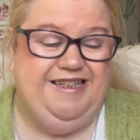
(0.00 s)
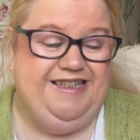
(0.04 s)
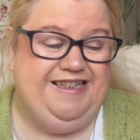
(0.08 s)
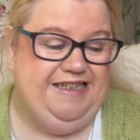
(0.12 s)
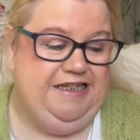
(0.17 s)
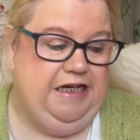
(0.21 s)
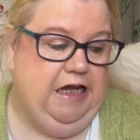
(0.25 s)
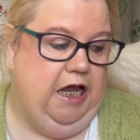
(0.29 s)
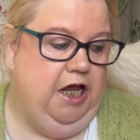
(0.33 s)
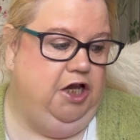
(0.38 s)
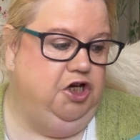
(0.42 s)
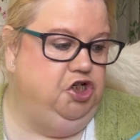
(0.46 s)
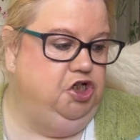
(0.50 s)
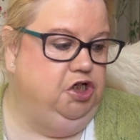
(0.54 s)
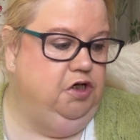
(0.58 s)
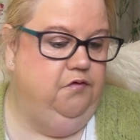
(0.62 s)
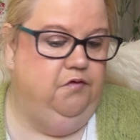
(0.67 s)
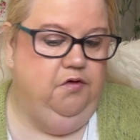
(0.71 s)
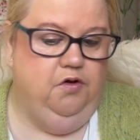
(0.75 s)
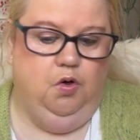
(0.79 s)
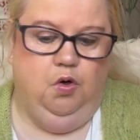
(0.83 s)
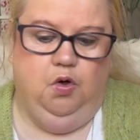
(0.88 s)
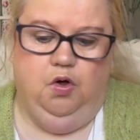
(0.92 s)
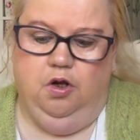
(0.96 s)
stash of
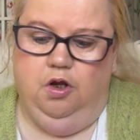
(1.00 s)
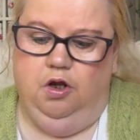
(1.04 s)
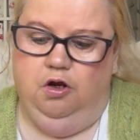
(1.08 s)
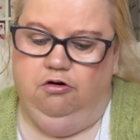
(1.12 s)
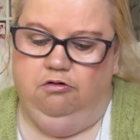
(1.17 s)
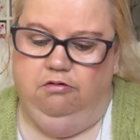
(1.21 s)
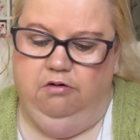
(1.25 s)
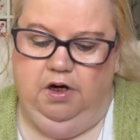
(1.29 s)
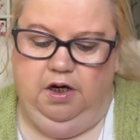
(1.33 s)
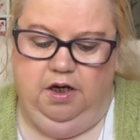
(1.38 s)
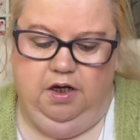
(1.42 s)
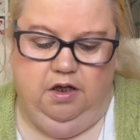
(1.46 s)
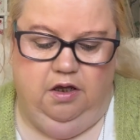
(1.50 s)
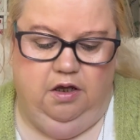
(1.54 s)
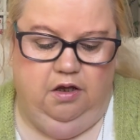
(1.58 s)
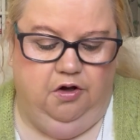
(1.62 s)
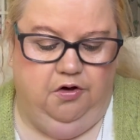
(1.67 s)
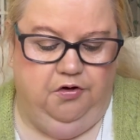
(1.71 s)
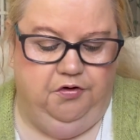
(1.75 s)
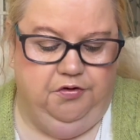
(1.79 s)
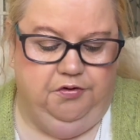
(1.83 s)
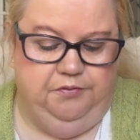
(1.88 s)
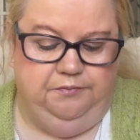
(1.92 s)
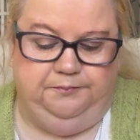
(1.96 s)
acrylic
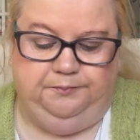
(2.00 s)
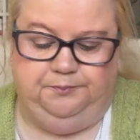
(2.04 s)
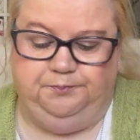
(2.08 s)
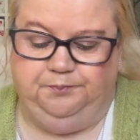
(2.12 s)
yarn,